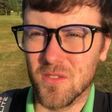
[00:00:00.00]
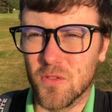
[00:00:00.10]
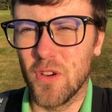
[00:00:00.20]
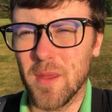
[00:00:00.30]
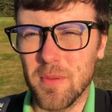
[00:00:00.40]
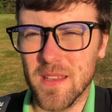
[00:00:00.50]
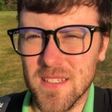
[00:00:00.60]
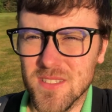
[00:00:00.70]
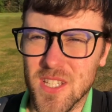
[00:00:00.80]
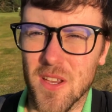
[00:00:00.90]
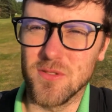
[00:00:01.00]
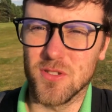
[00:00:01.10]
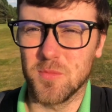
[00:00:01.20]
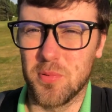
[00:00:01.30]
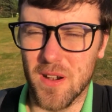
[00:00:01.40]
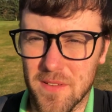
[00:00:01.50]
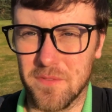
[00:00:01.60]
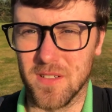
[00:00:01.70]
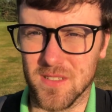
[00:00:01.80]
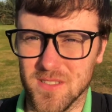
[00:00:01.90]
Grip is total
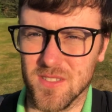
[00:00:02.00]
preference.